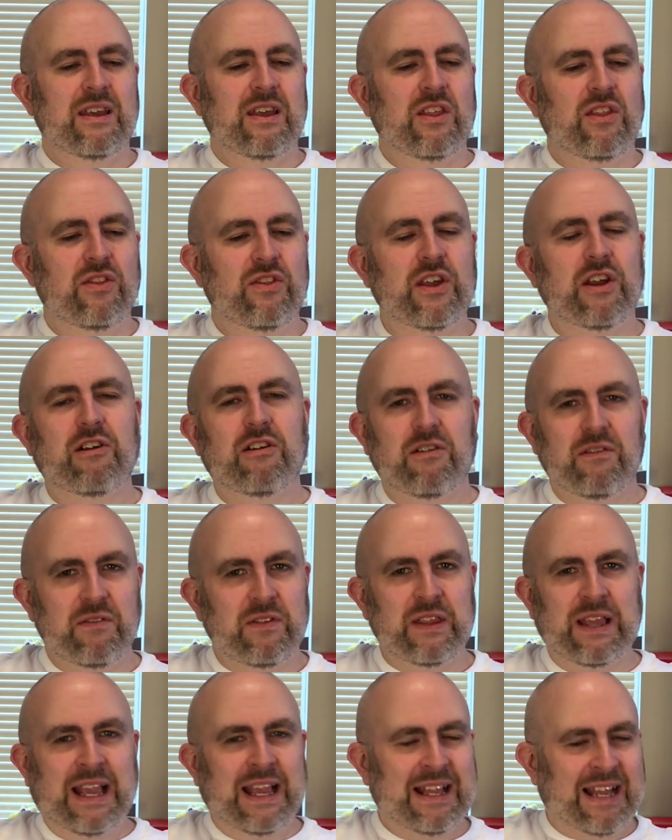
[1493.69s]

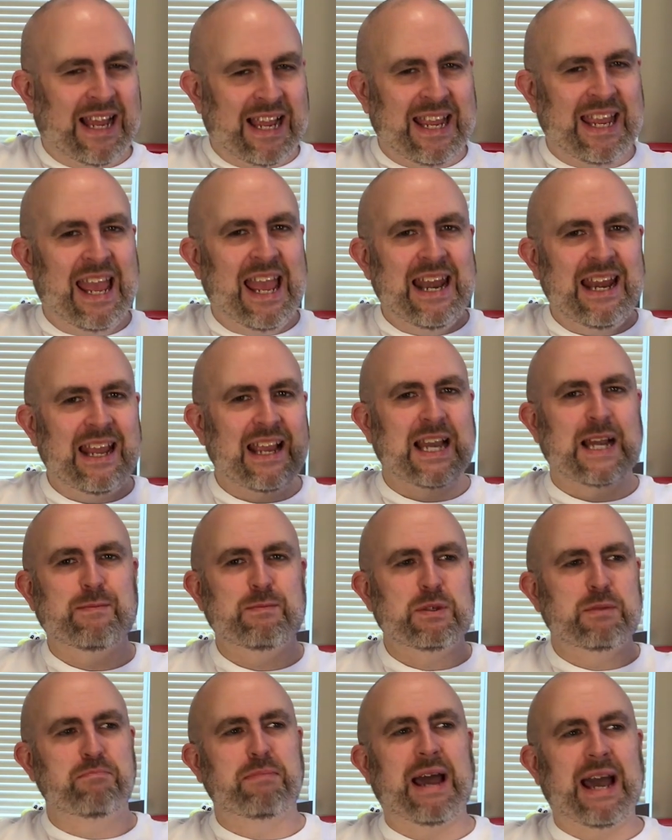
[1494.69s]
It
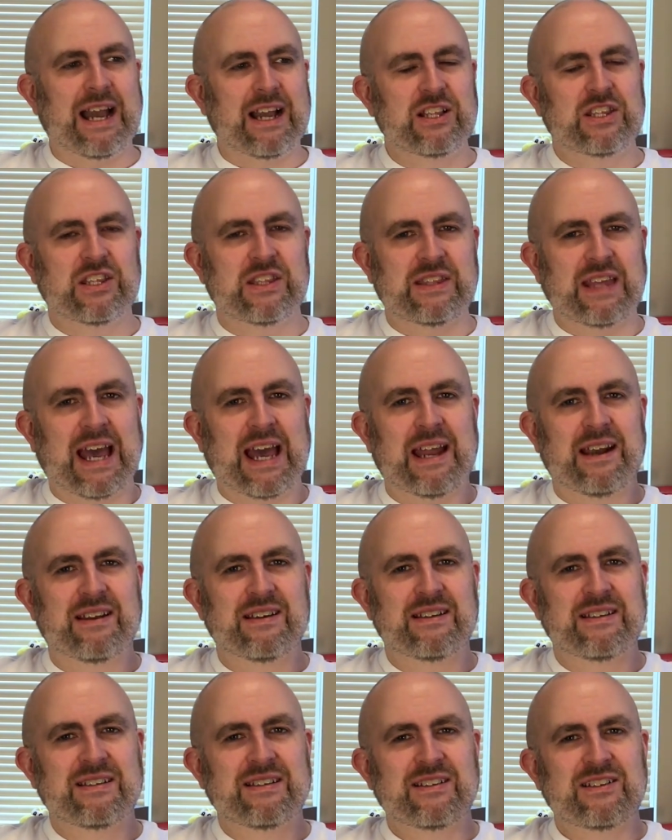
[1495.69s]
comes back to that
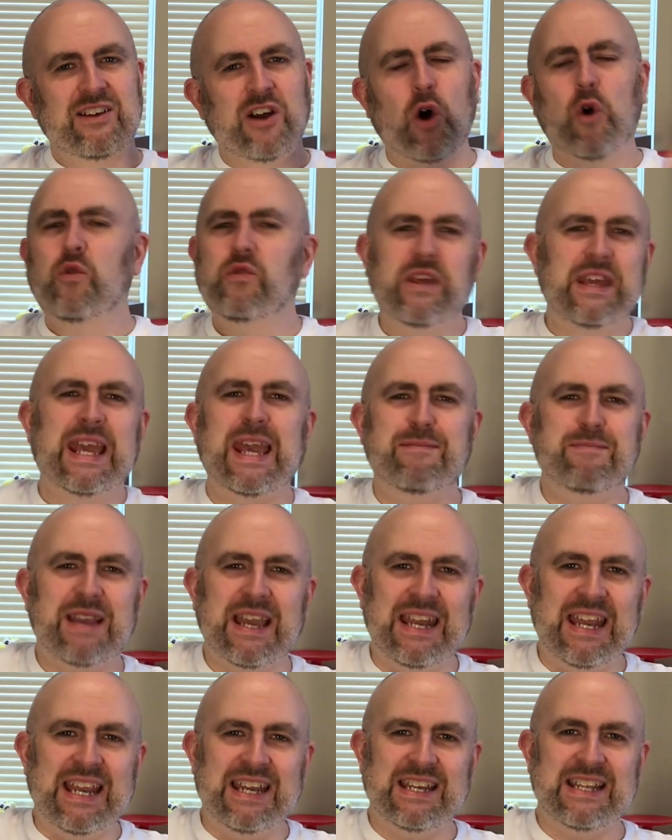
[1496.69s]
oh, the game
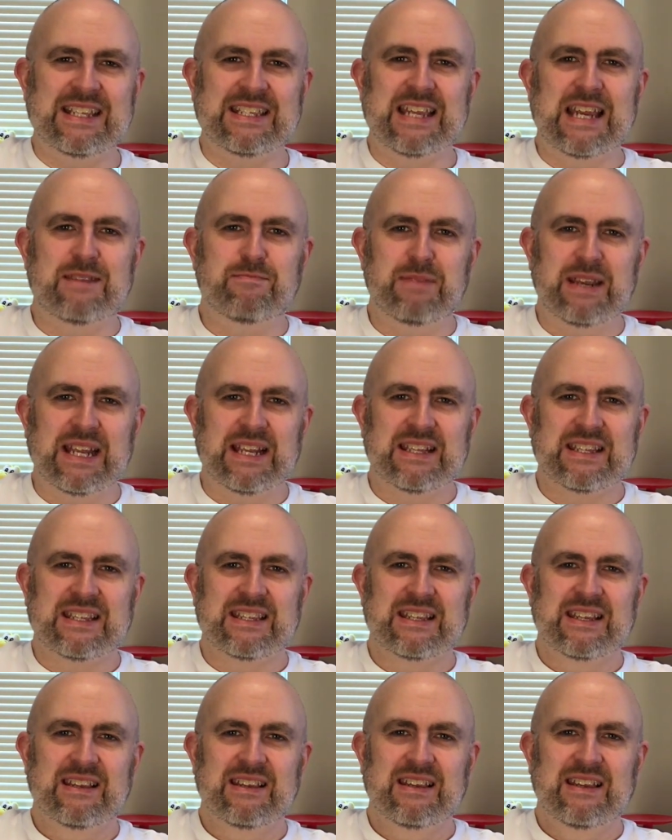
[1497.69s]
can end in 10
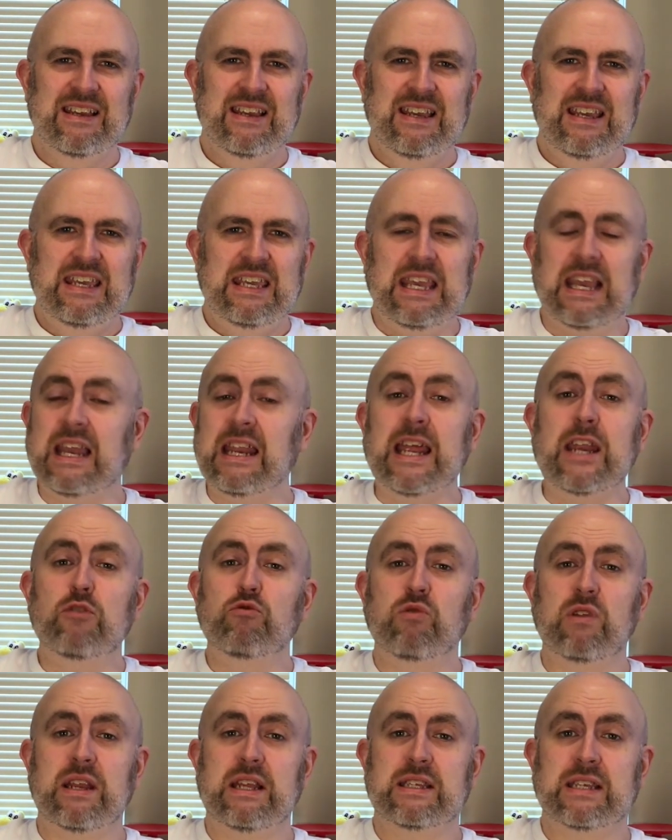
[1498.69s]
minutes. It can end
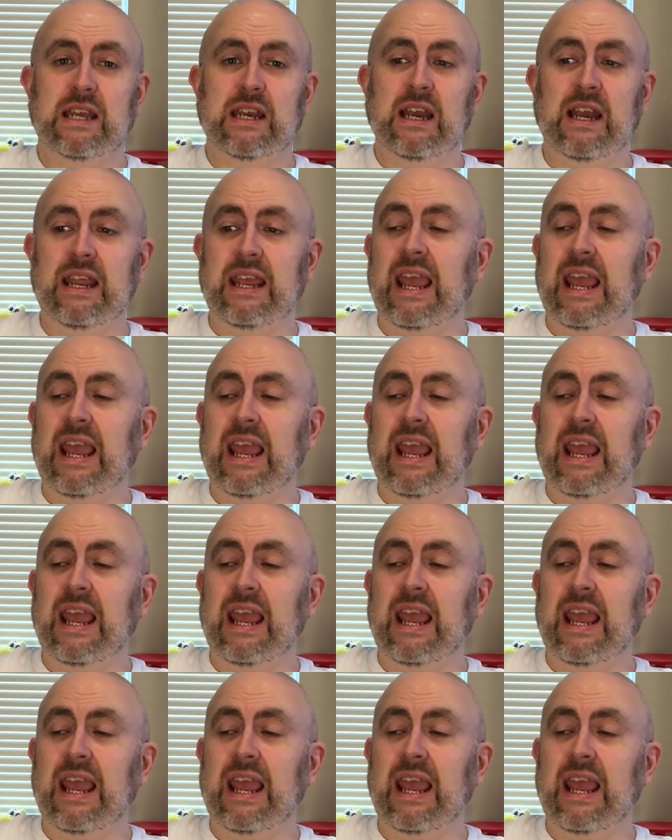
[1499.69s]
really suddenly.